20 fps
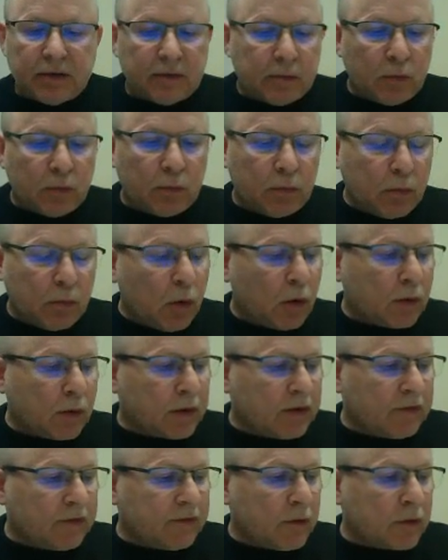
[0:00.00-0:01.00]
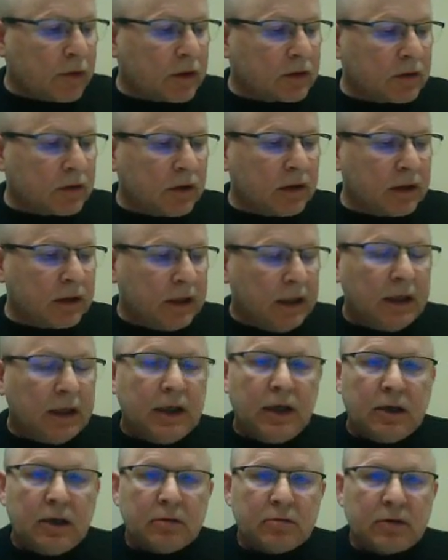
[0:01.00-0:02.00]
more with a focus on
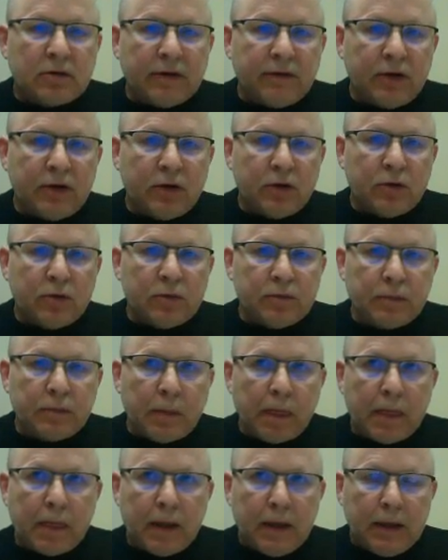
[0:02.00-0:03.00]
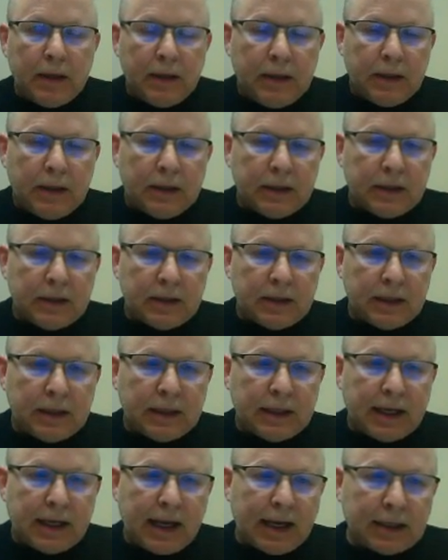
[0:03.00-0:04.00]
revenue
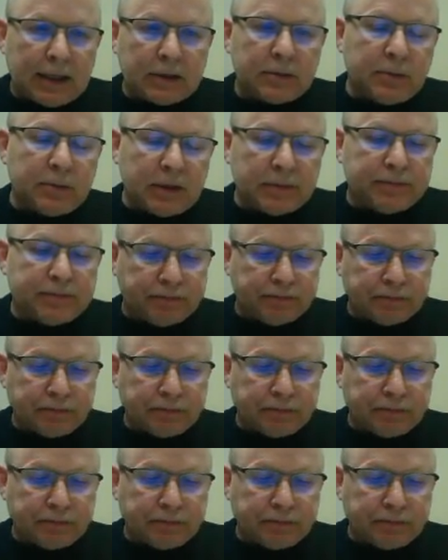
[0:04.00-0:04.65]
enhancement.